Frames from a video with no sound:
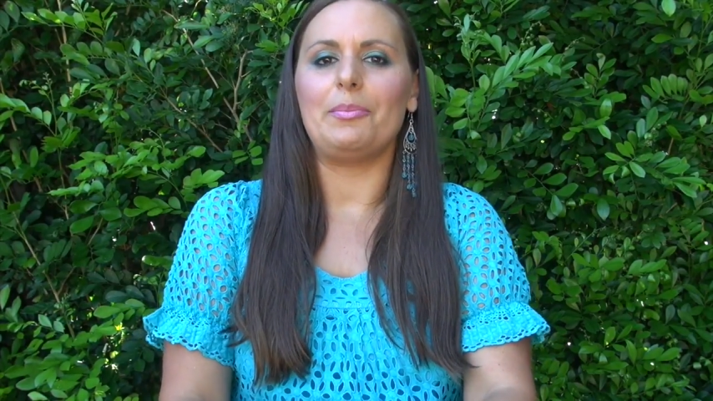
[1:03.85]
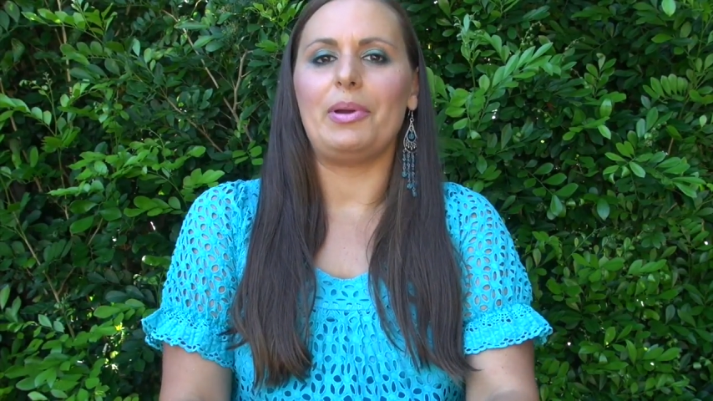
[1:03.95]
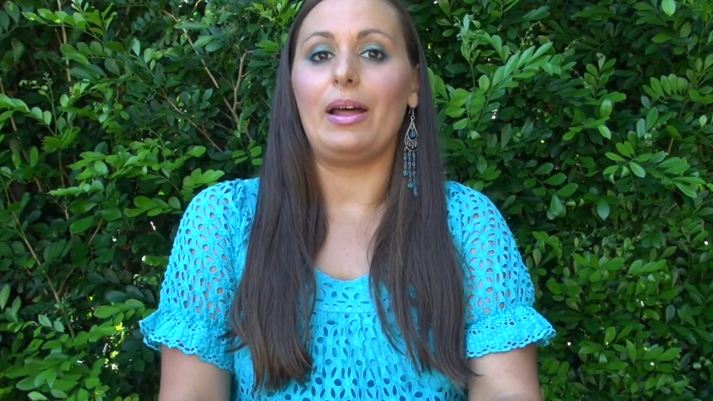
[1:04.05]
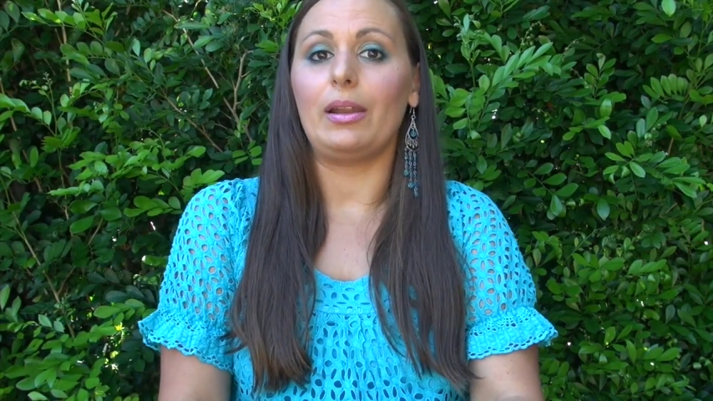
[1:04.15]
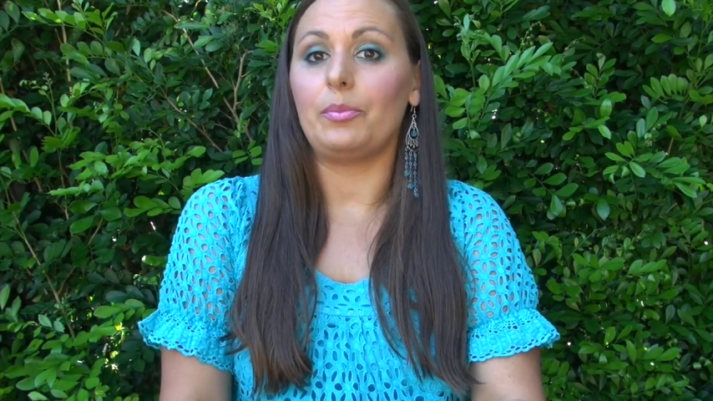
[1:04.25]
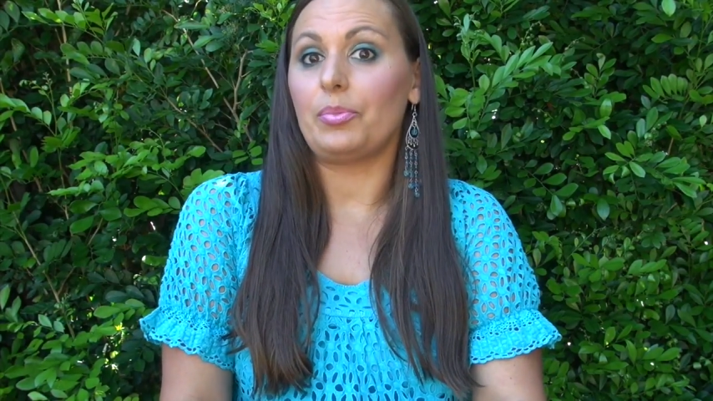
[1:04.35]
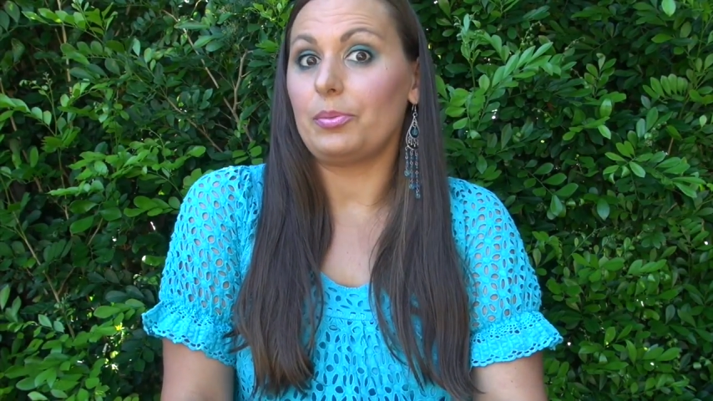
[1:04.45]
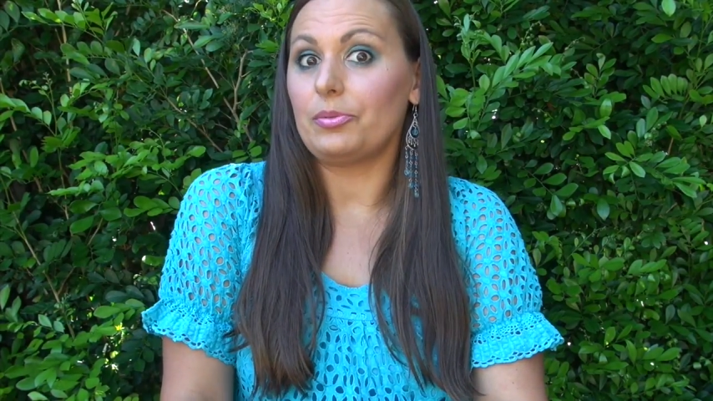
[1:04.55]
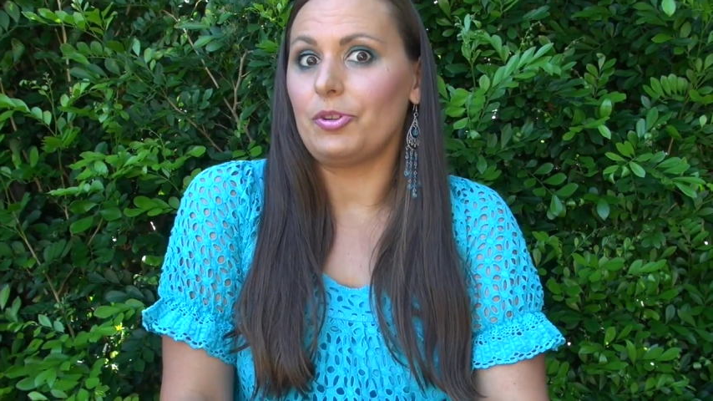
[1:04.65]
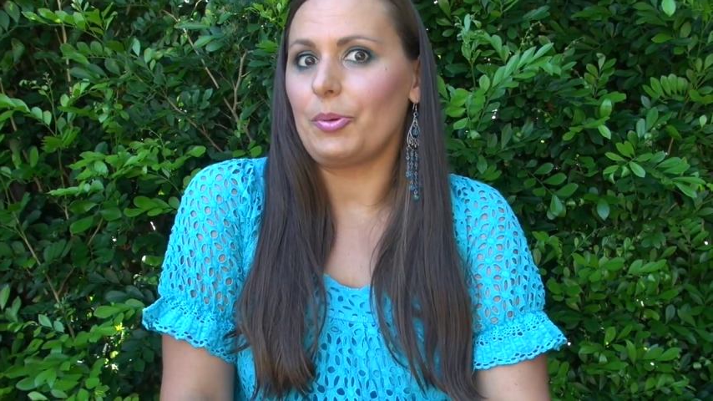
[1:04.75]
about it and
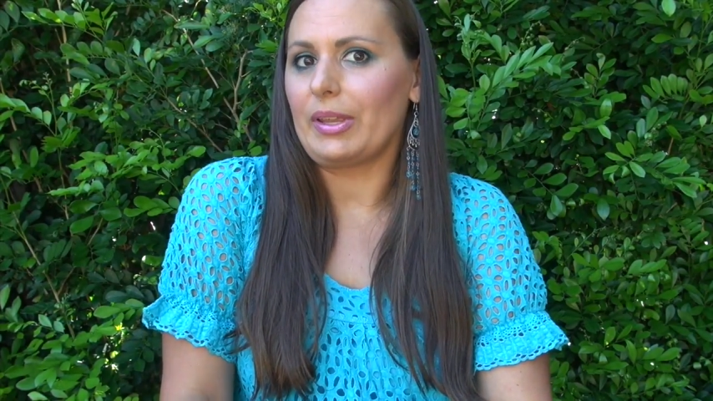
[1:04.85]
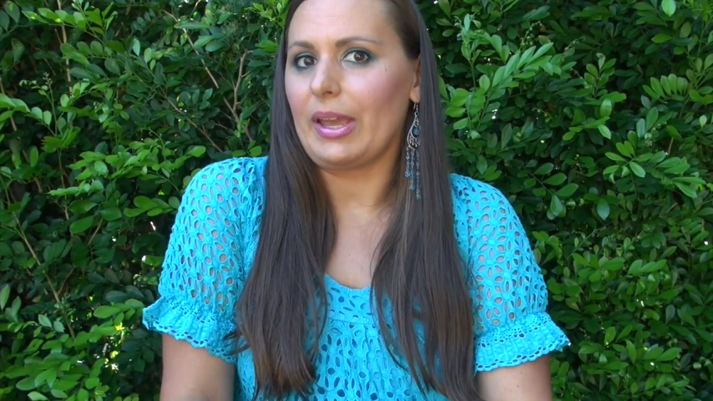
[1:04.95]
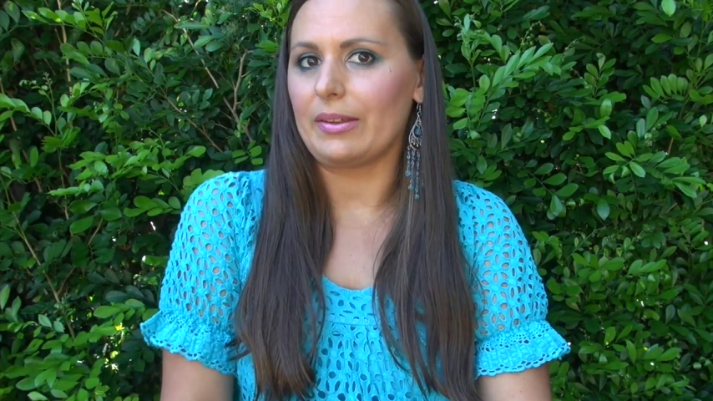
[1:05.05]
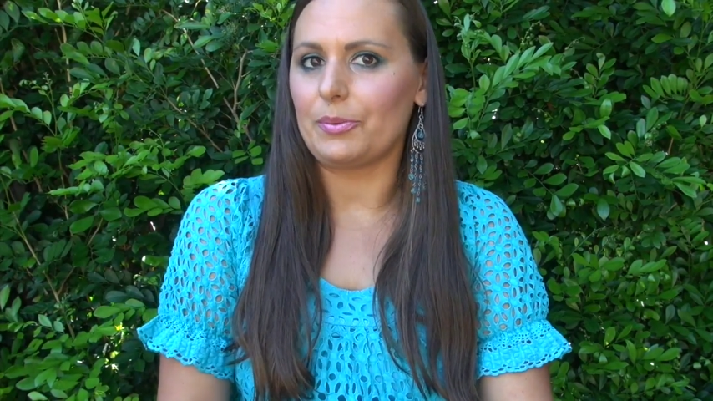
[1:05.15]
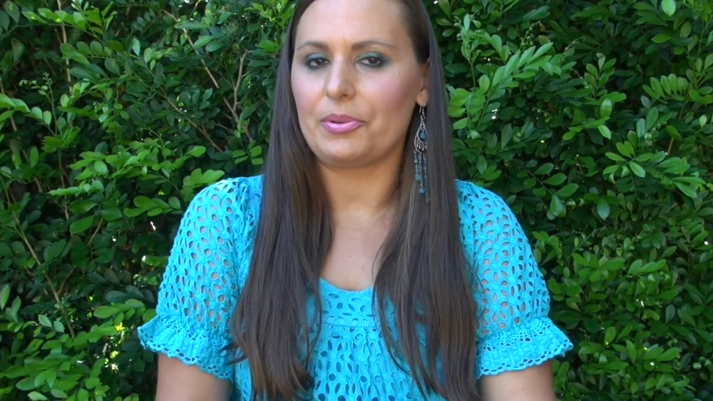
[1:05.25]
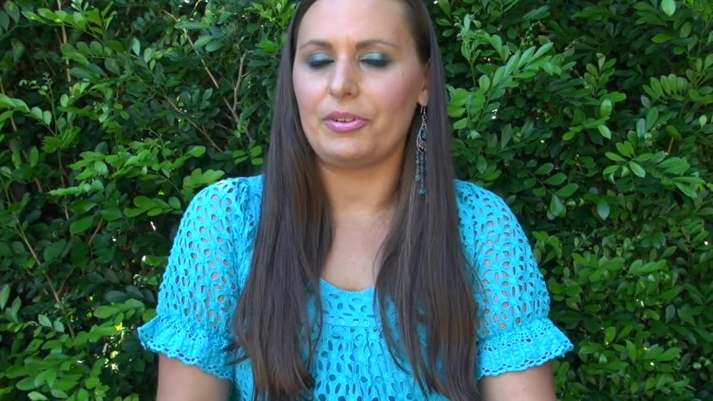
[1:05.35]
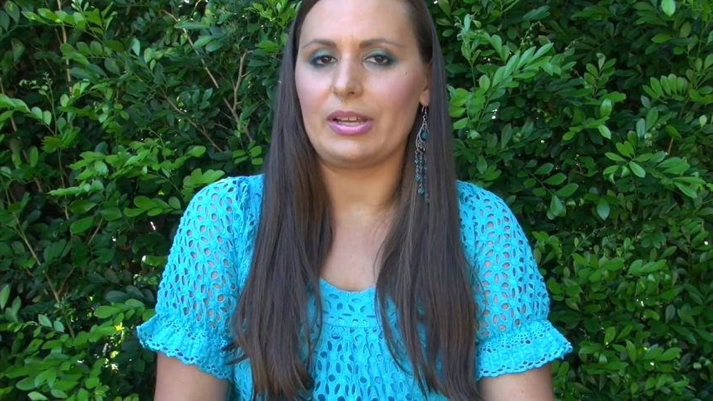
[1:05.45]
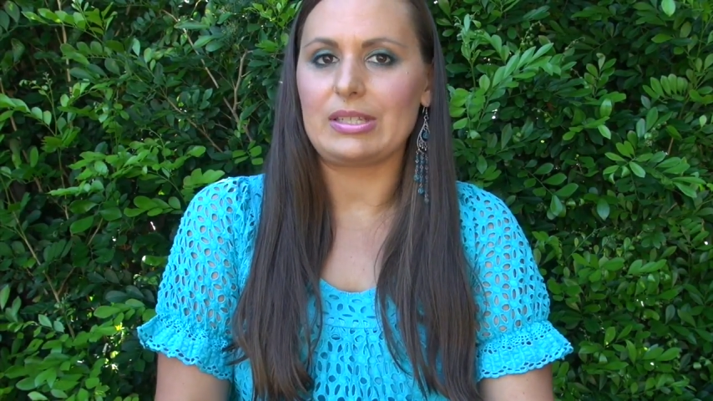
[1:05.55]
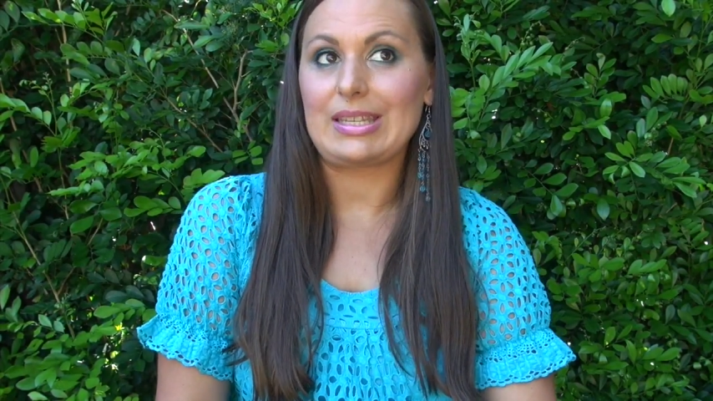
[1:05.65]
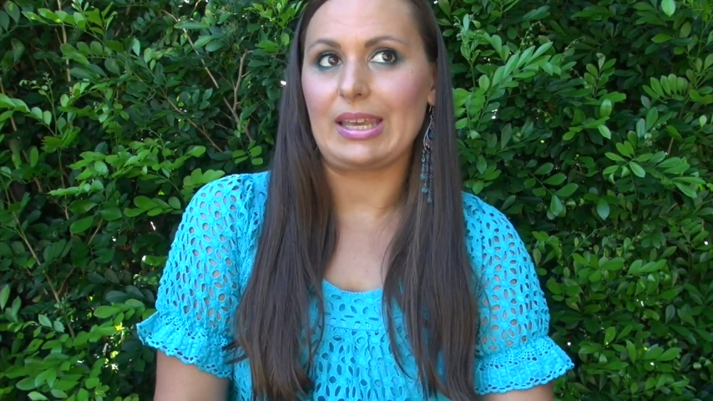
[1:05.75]
people knowing how to
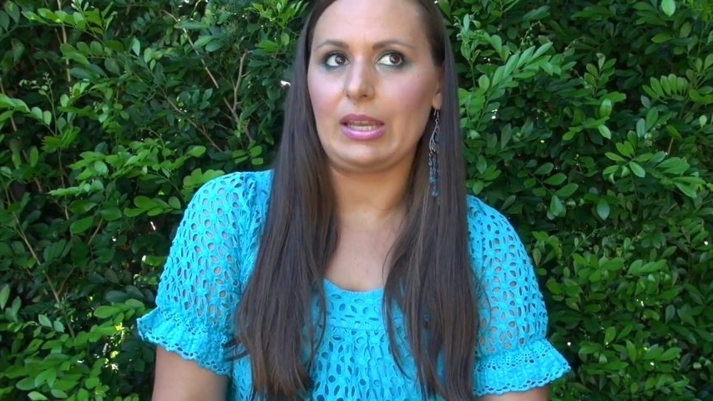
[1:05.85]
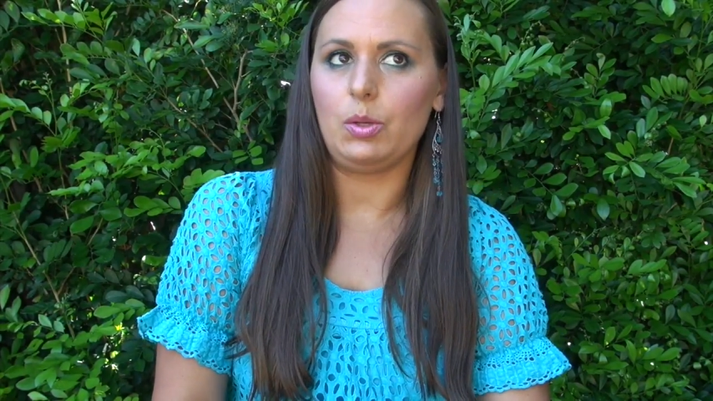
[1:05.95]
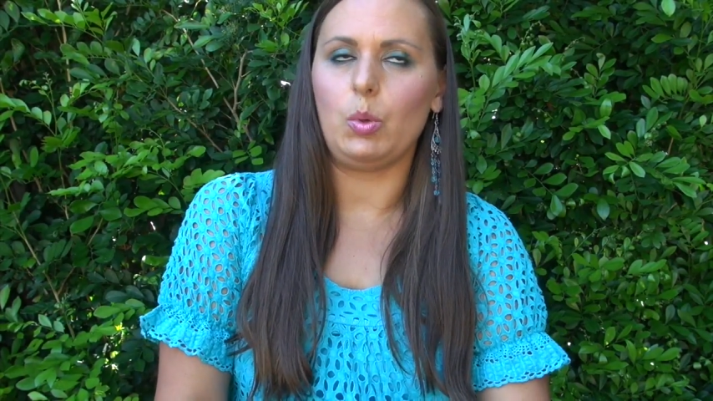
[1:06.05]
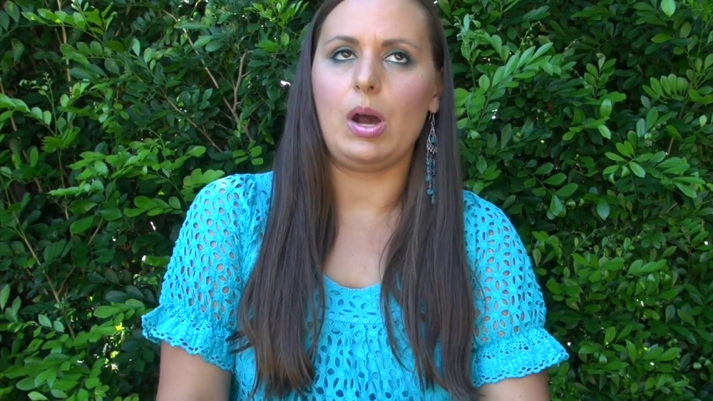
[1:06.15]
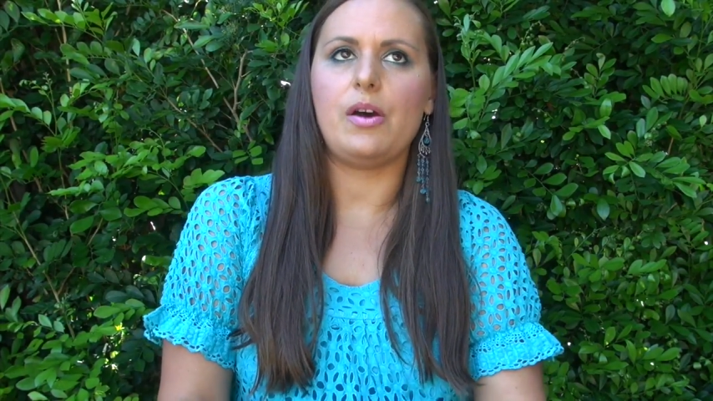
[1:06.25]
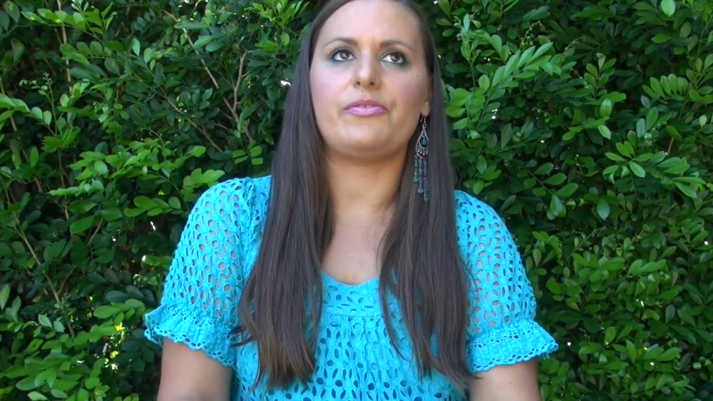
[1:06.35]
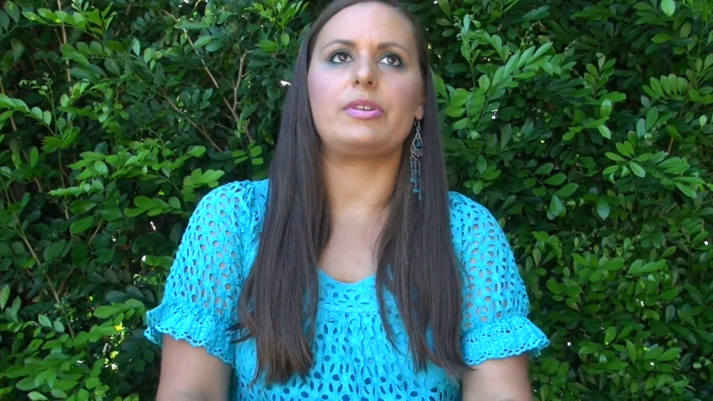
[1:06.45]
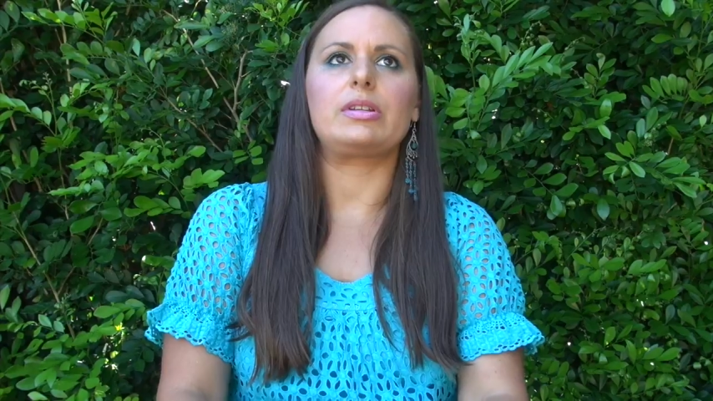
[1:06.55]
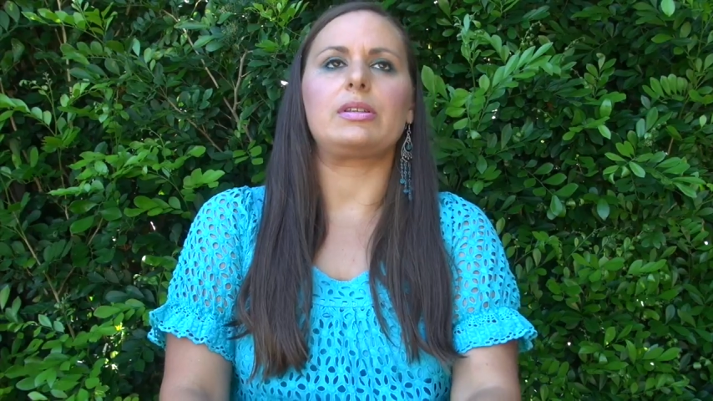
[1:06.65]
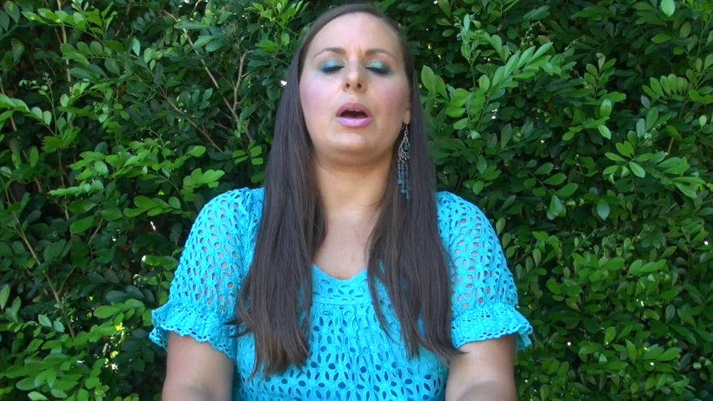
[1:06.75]
pronounce quinoa
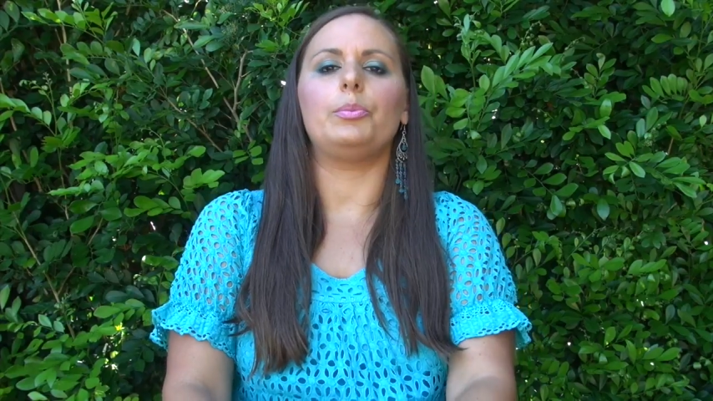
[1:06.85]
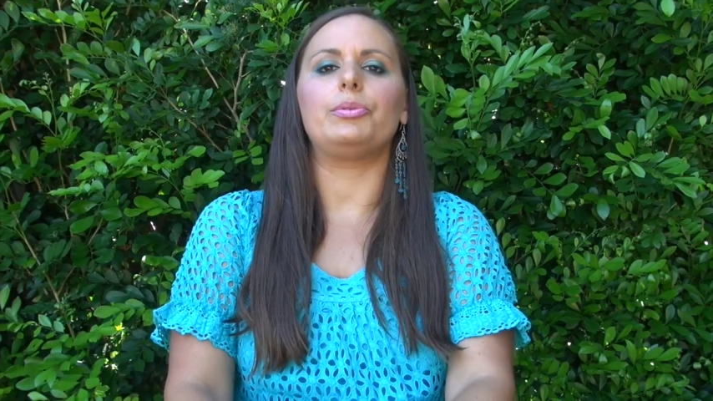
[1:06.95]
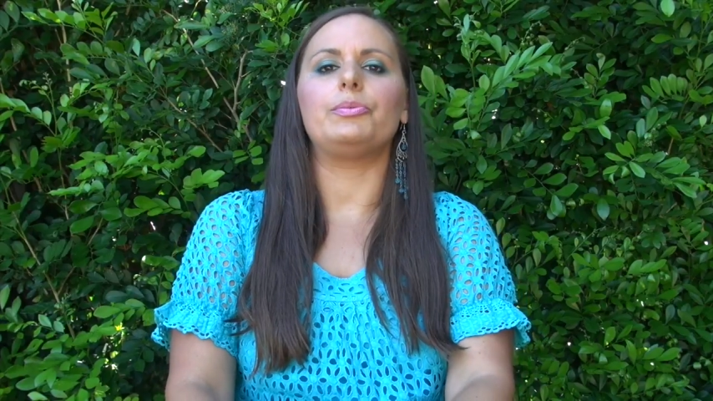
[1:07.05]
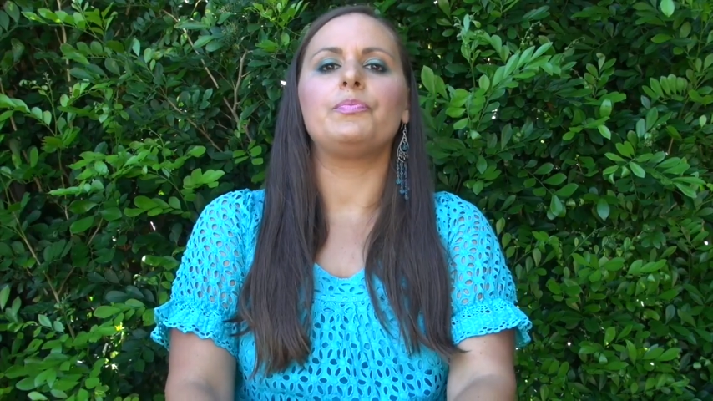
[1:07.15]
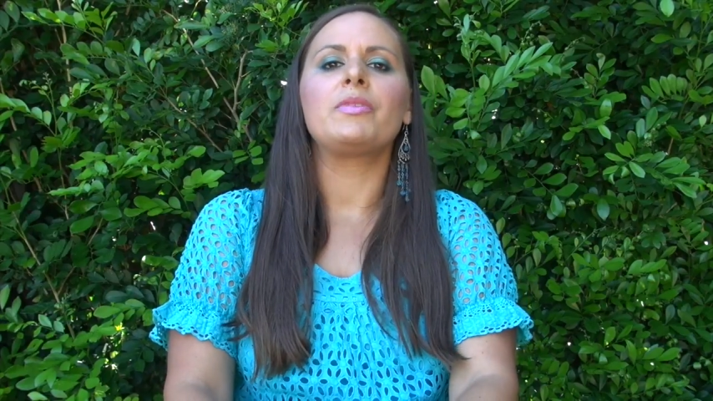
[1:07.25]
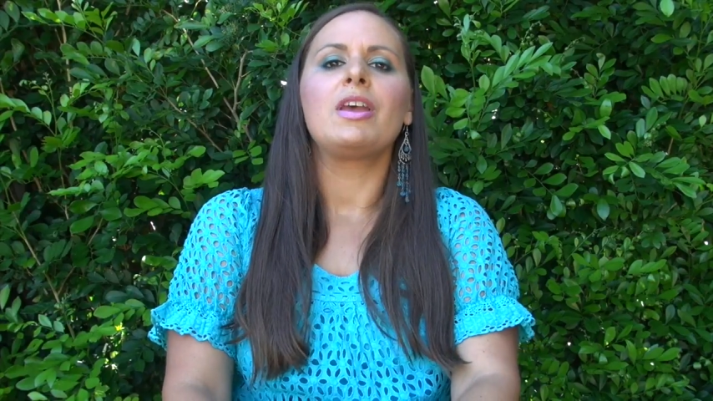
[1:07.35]
for example